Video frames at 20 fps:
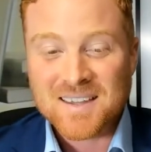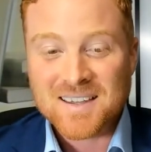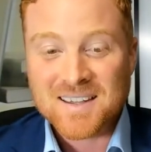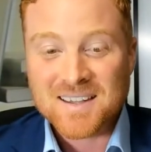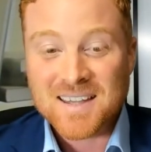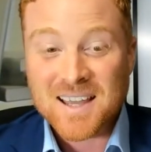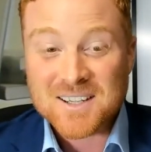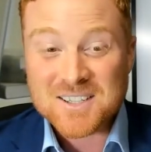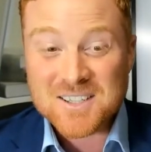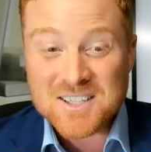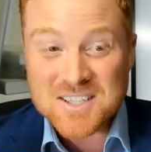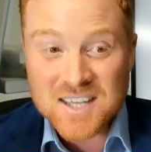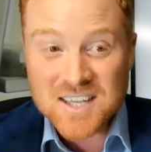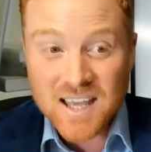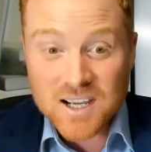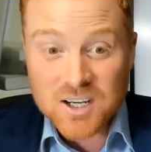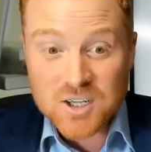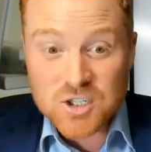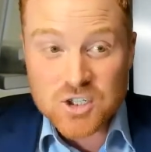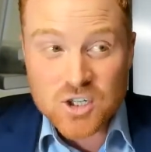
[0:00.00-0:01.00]
Now, do you see
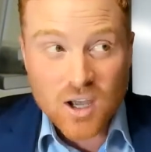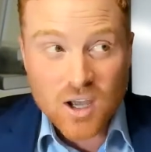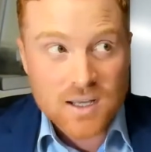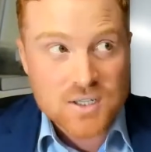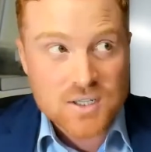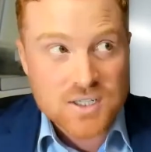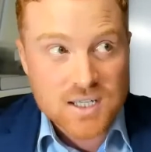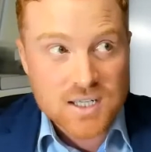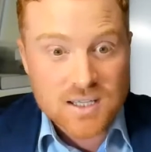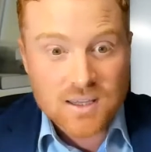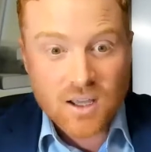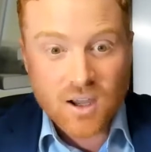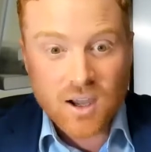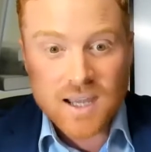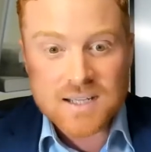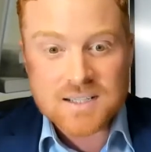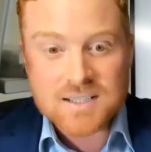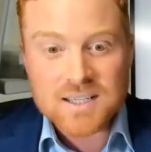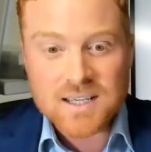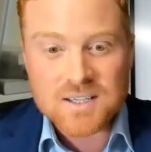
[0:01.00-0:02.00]
how, see the
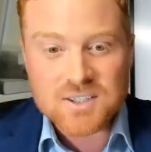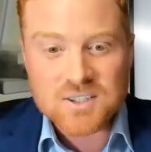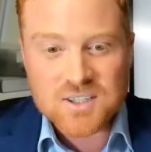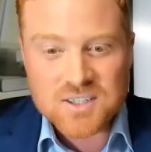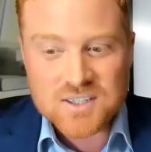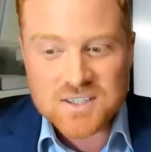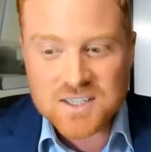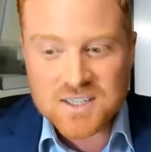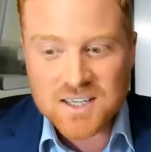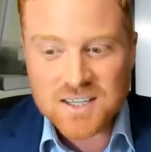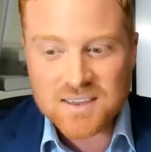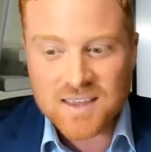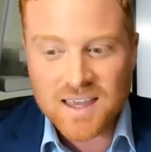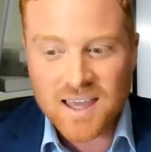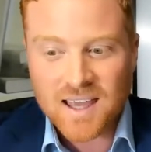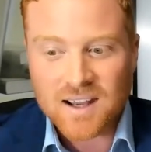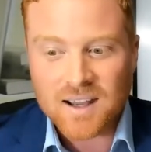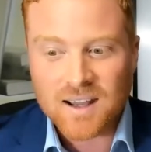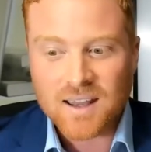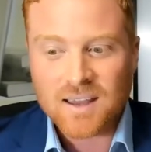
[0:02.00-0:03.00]
ideas? Do you see
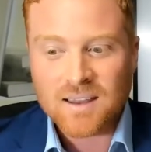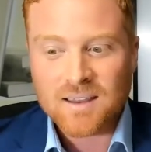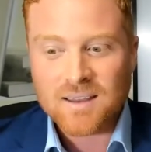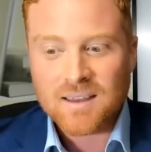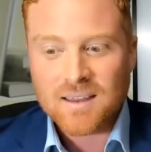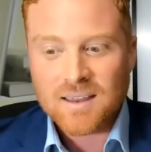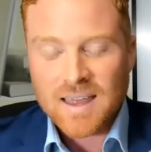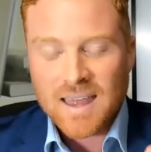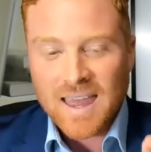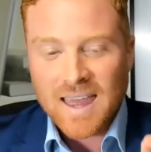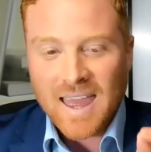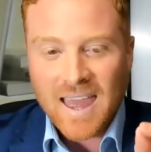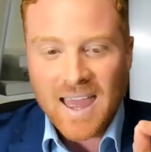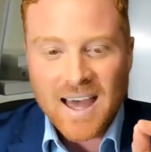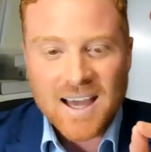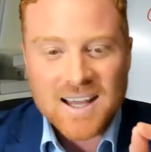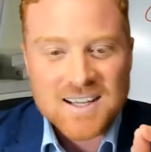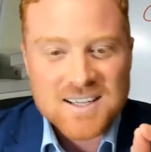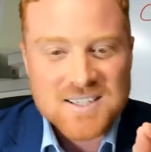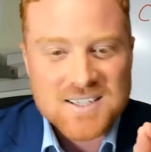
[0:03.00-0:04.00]
that?
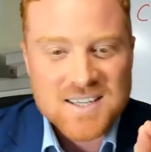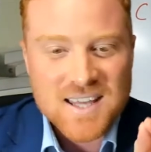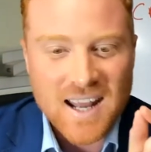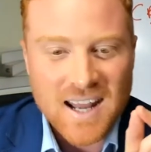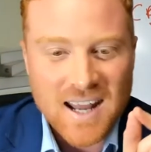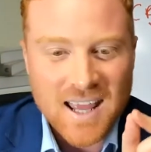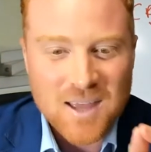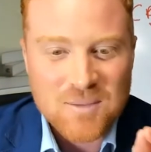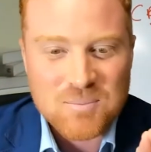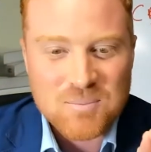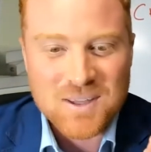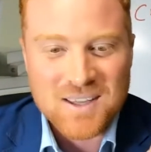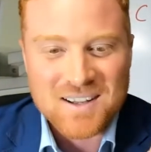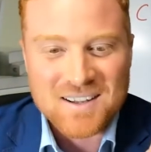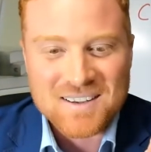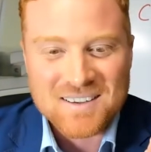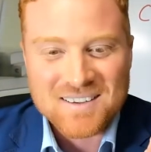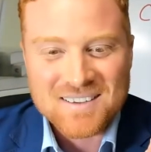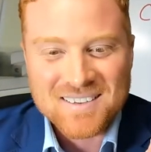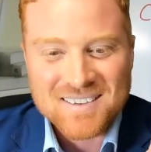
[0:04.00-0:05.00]
How does that
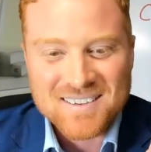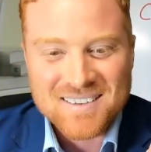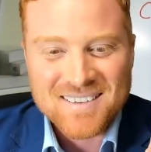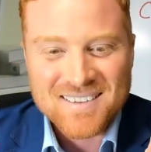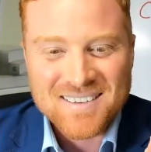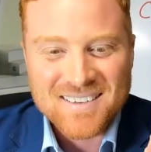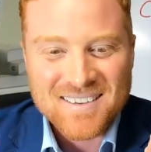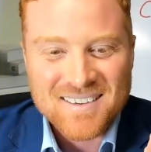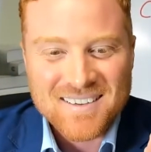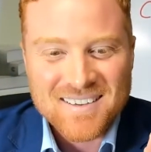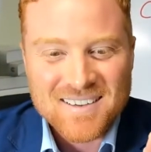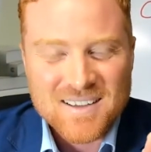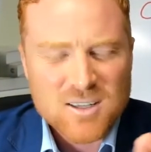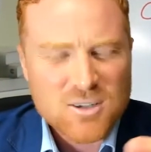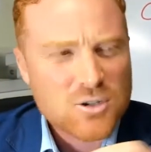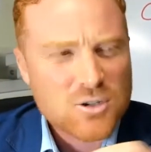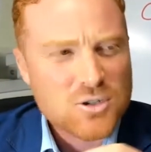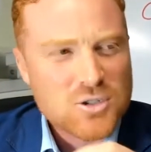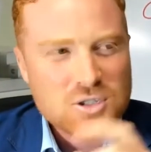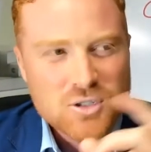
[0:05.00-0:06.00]
happen?
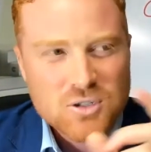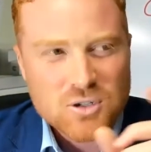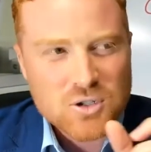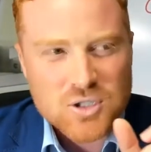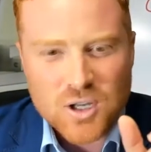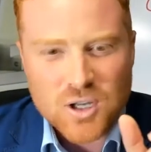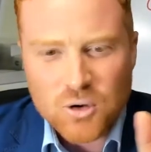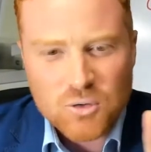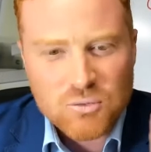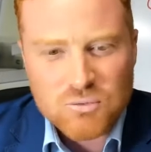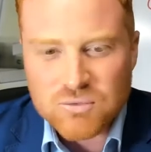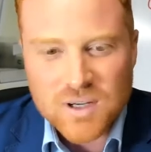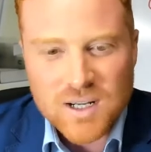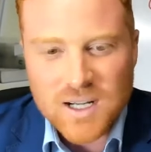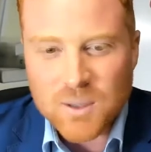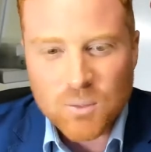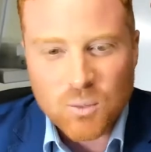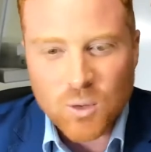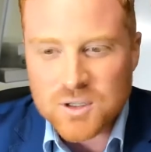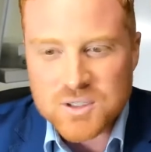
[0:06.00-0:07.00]
Because I don't
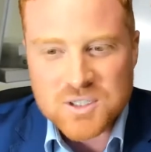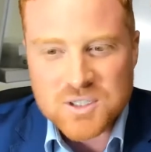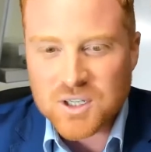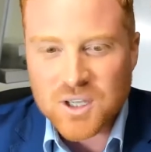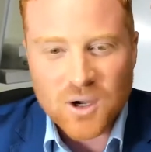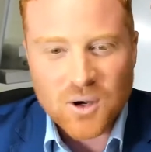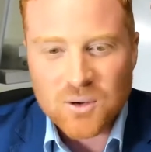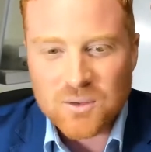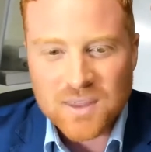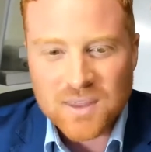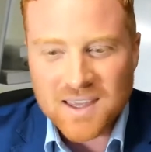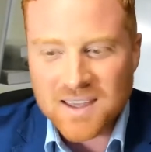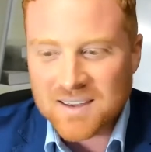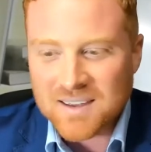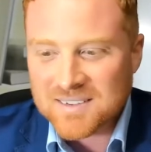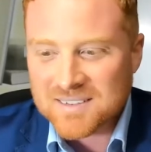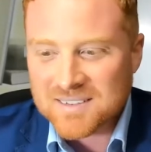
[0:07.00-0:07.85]
really want to go there.